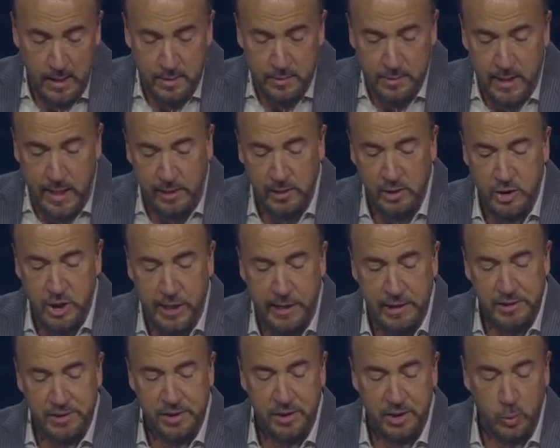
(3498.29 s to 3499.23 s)
Then
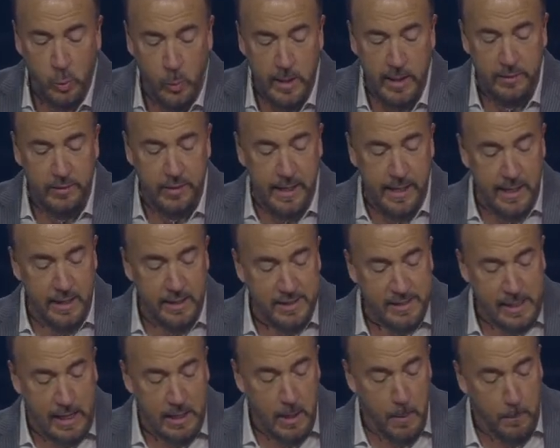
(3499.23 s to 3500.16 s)
Jesus went
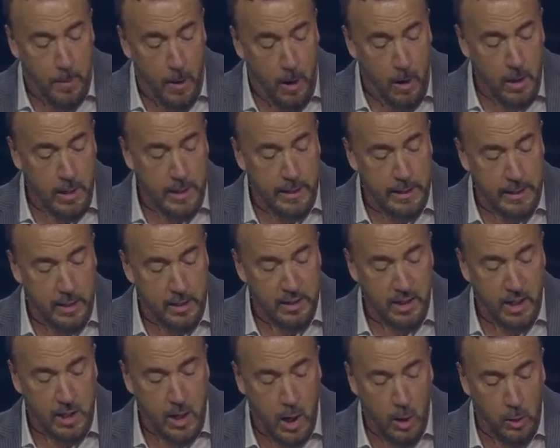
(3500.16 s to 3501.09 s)
thence and departed into
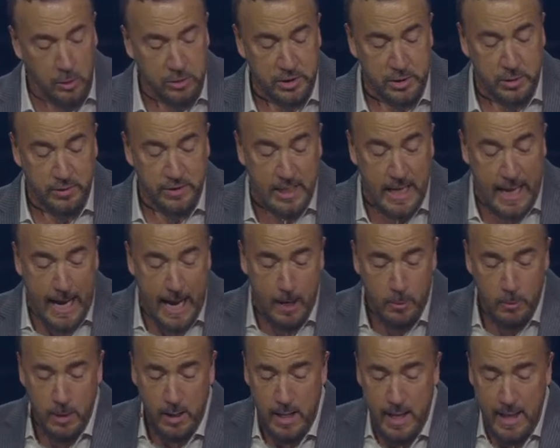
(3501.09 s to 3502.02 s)
the coast of
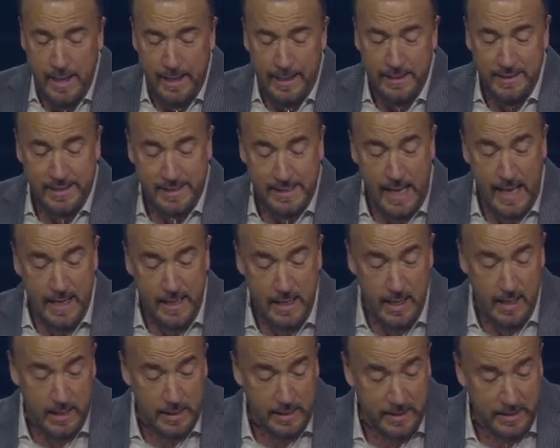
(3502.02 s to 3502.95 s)
Tyre and
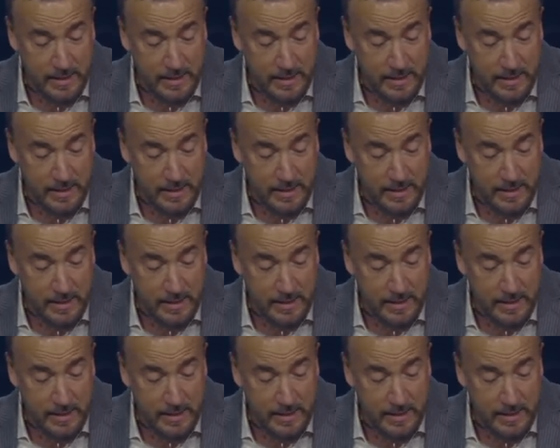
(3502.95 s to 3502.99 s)
Sidon.